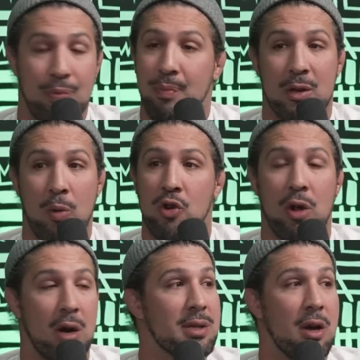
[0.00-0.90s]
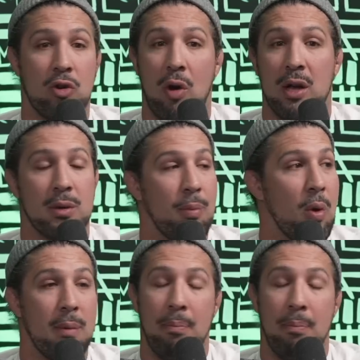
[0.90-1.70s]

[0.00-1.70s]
Mixed martial arts across the board,